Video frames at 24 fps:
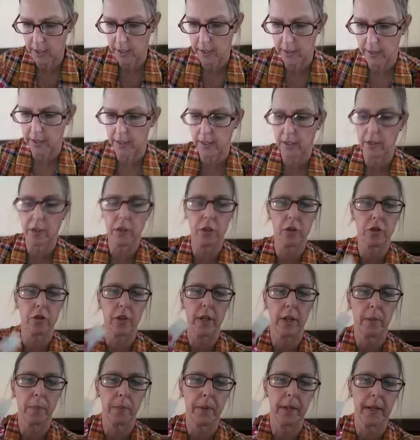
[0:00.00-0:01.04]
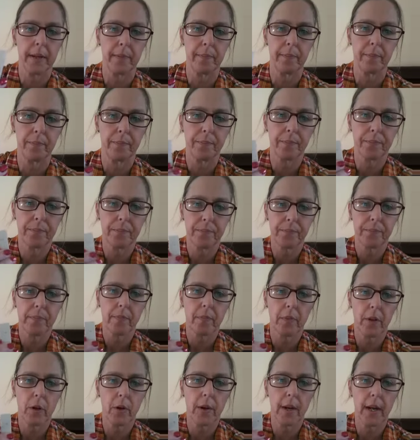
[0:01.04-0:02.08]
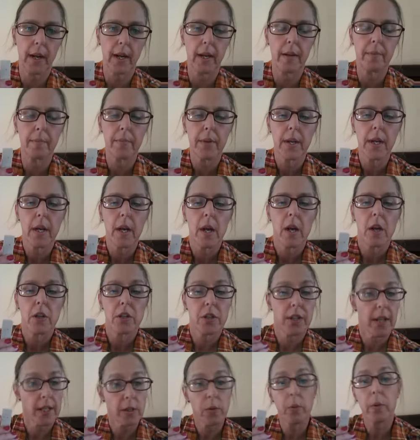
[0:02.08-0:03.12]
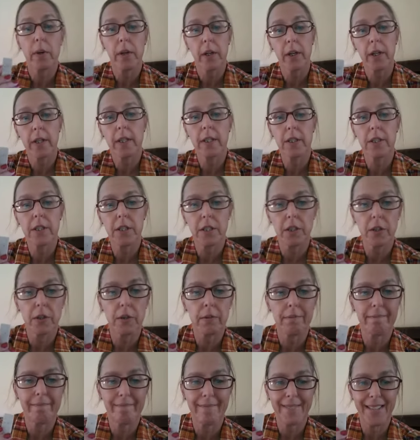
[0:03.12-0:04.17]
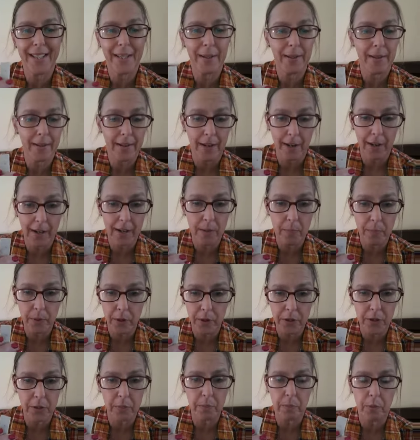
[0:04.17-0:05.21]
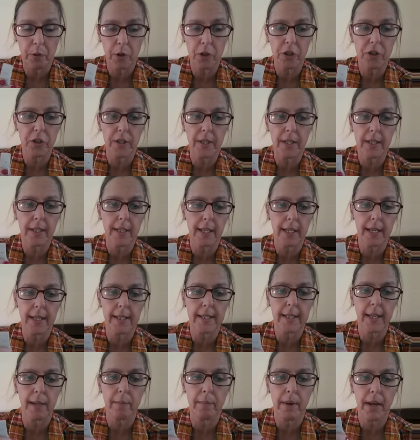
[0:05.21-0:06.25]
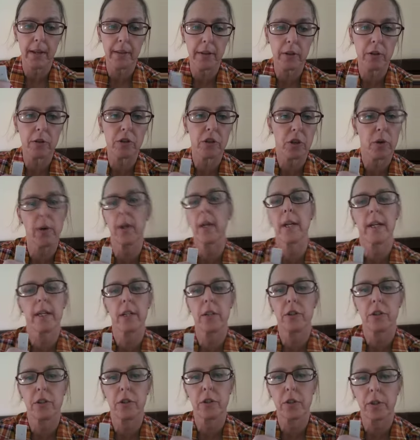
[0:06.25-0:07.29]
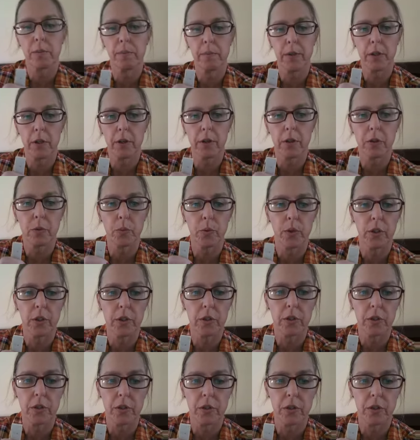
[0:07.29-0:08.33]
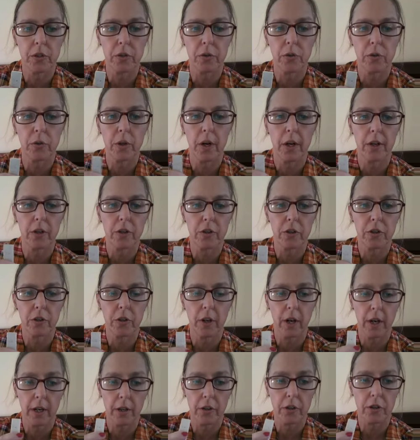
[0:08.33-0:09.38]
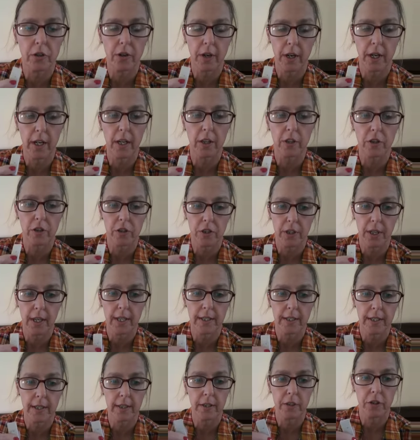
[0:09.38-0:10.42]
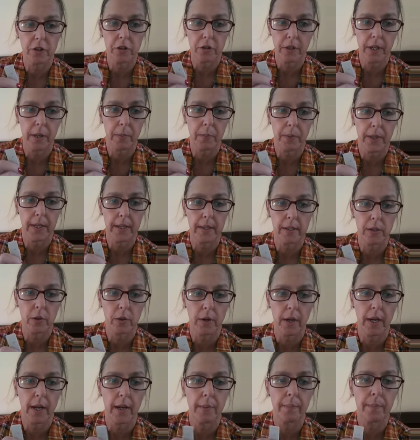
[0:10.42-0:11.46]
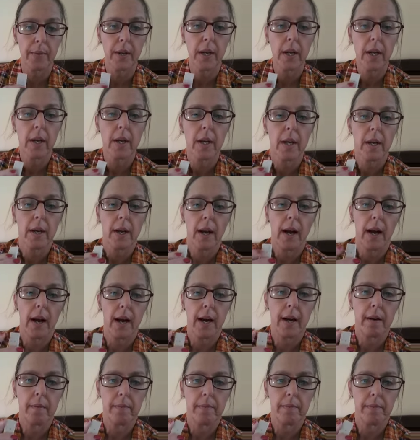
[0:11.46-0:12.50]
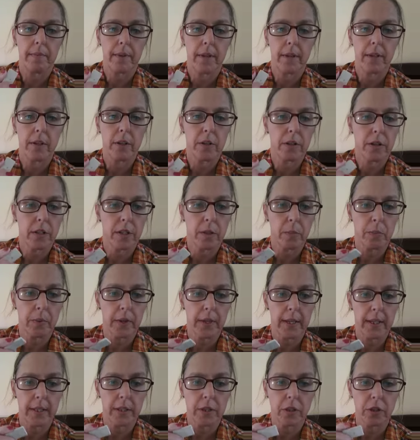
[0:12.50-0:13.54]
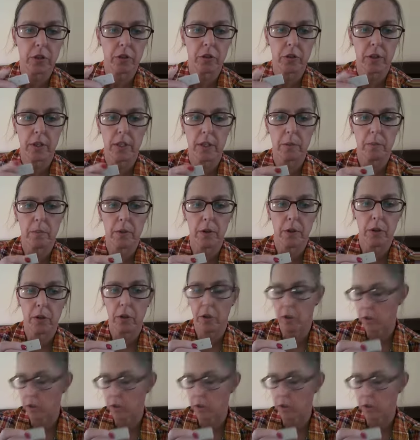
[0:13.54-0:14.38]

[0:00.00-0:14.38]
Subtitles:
This is a streak plate. Okay, so that's what we are going to do in our in-person portion. And like I said, Matthew and Joe are going to do some minerals. We're going to do our scratch test on the streak plates, okay? And you use the plates to streak the mineral